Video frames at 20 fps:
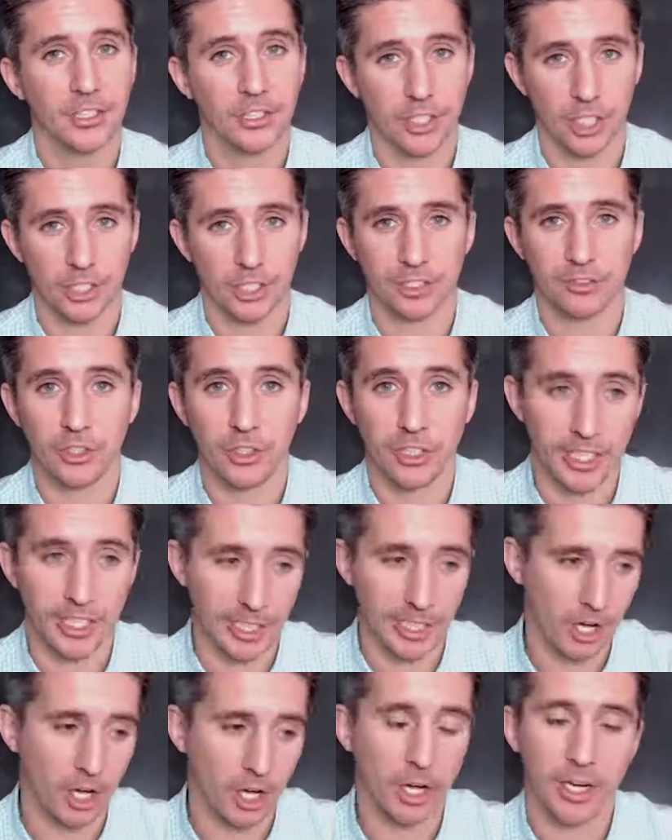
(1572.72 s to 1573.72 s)
The chance of you
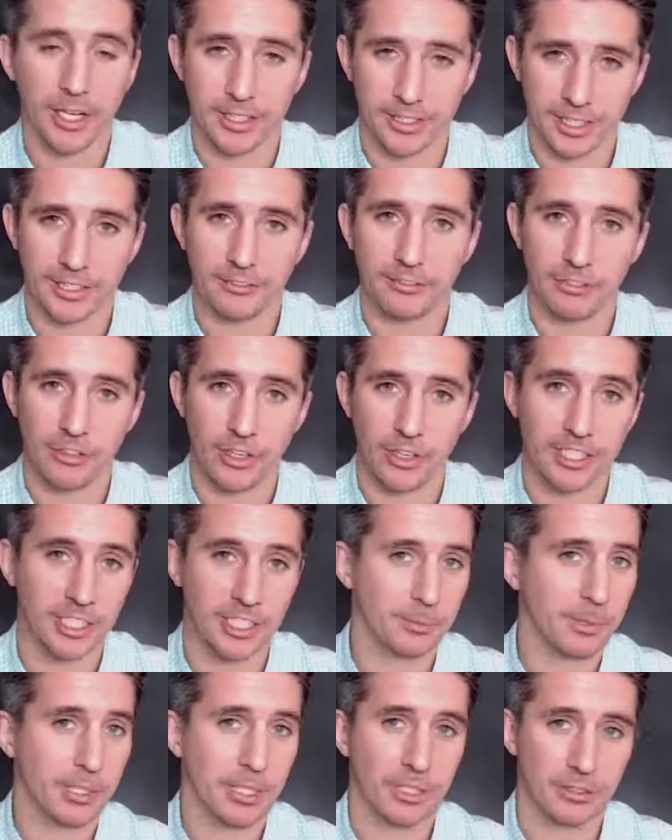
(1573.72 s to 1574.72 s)
getting higher delivery rates
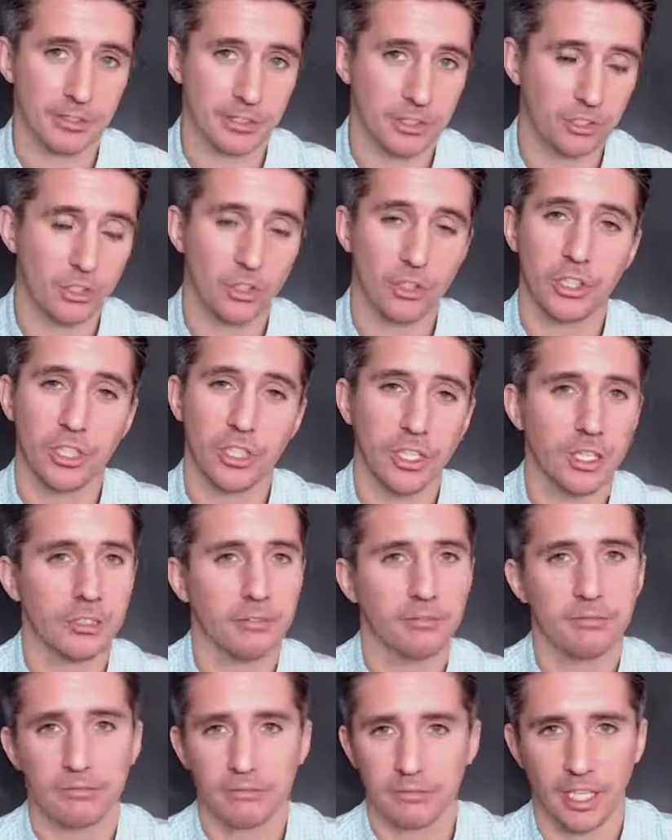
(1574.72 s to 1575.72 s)
going to be stronger.